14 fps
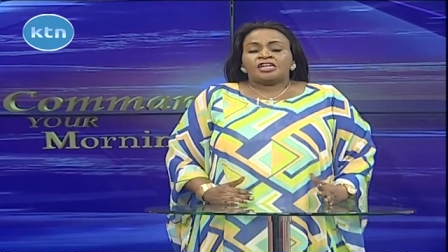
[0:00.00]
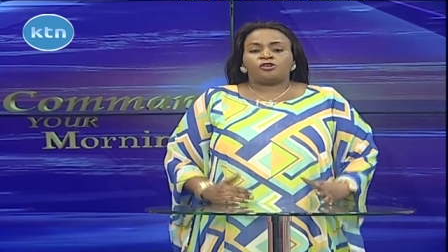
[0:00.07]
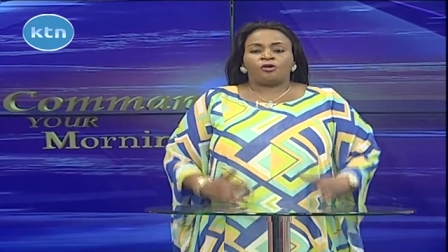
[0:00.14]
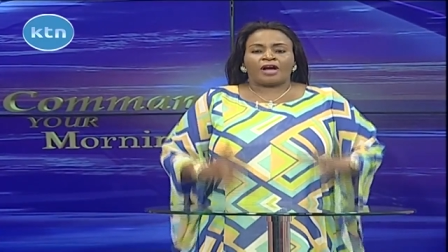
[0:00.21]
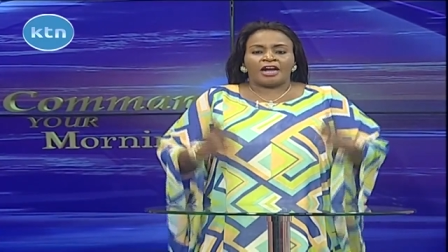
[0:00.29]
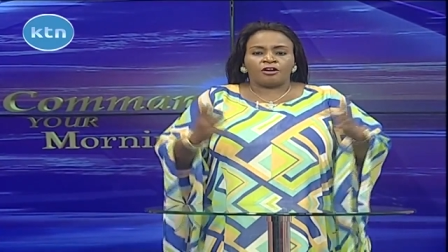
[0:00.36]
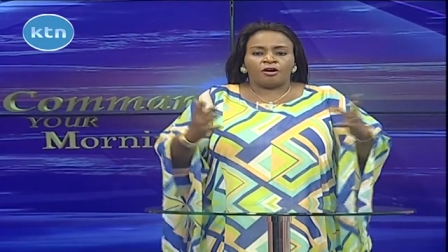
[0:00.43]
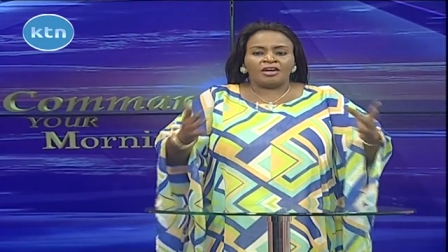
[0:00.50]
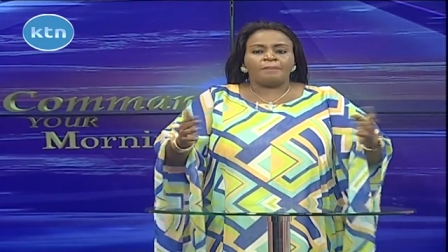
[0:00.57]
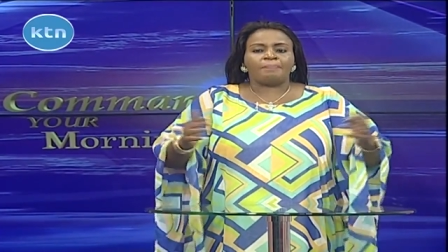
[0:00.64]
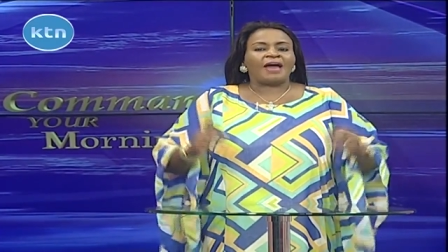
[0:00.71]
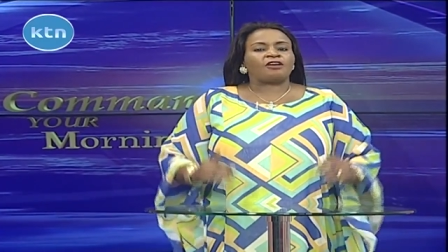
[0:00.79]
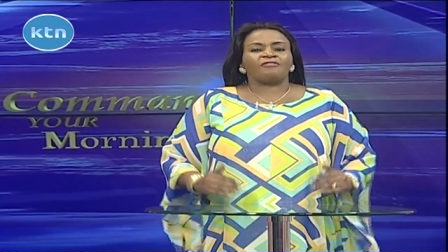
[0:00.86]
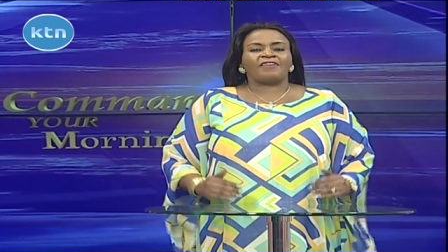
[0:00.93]
You can only
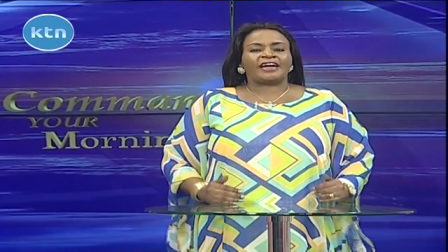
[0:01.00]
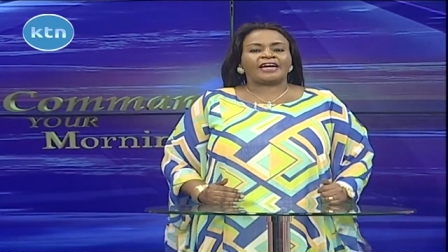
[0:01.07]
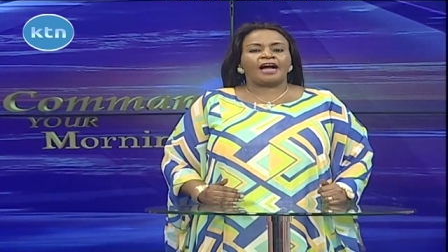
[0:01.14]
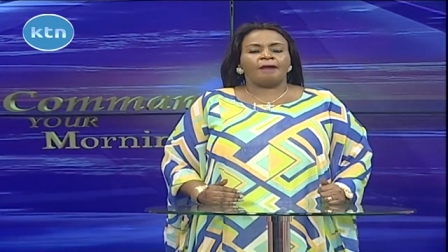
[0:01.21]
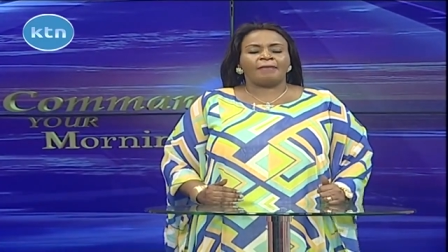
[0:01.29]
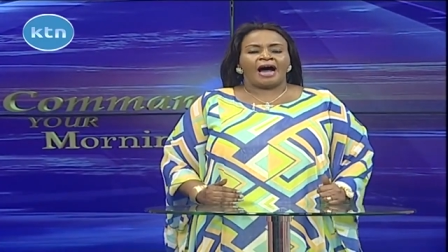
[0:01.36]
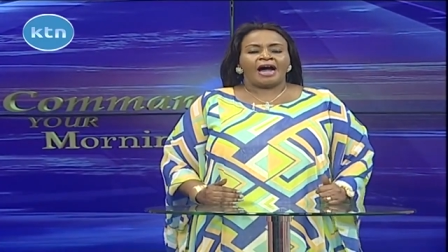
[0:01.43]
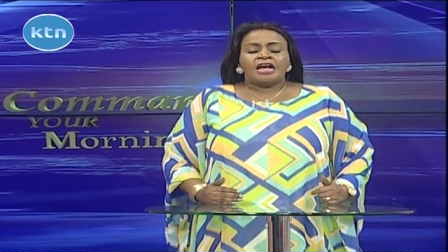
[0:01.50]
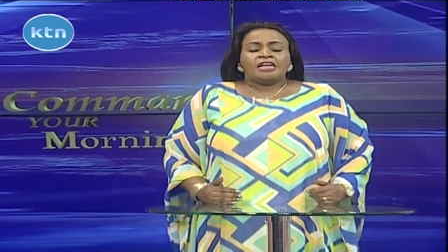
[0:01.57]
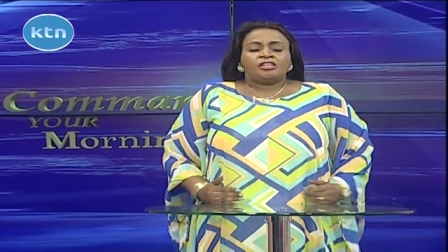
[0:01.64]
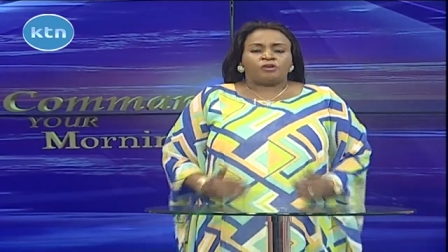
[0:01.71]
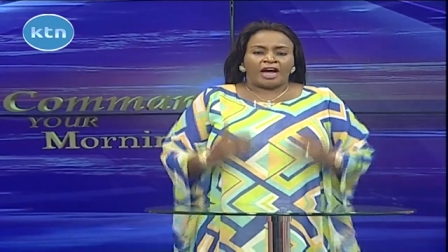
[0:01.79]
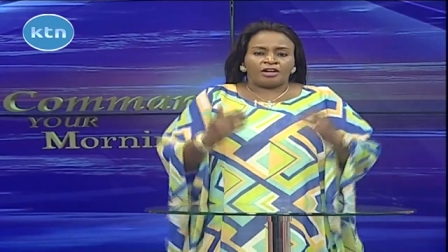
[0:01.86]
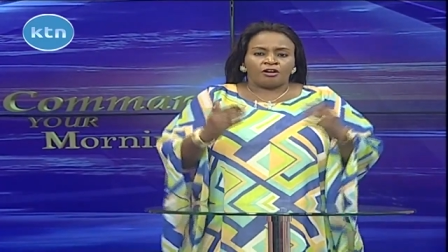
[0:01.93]
be an overcomer.
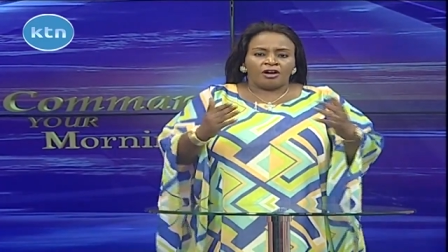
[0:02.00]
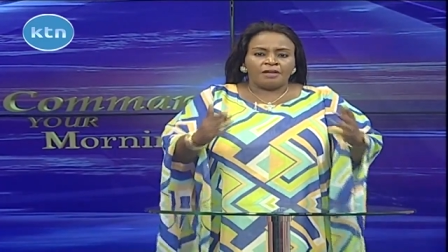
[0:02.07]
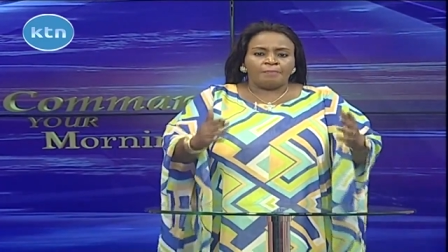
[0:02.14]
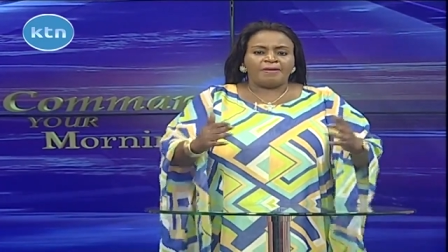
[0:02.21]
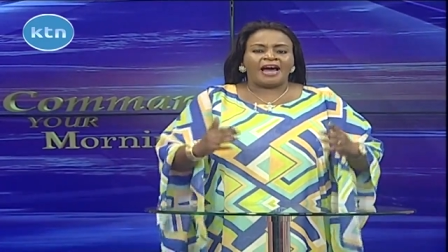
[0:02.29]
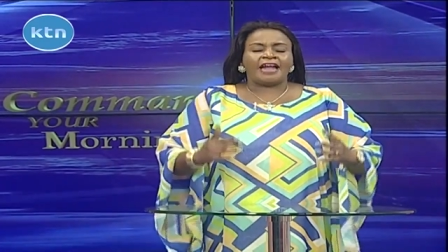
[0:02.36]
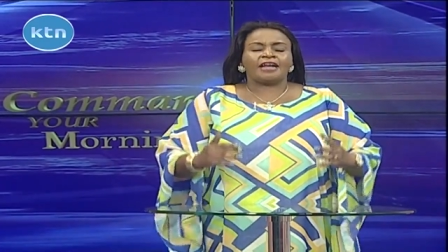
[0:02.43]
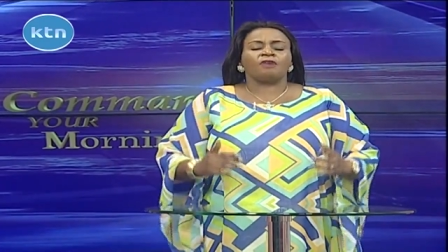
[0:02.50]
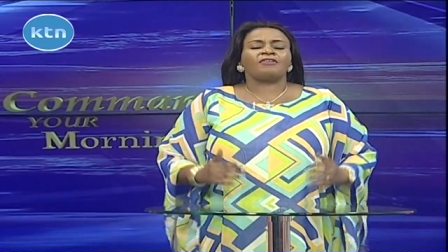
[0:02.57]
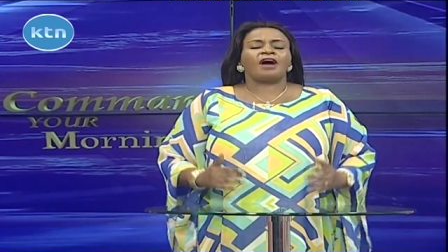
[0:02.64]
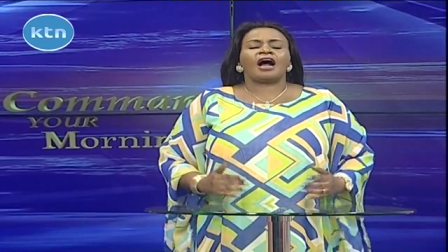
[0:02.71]
You can only be an, a,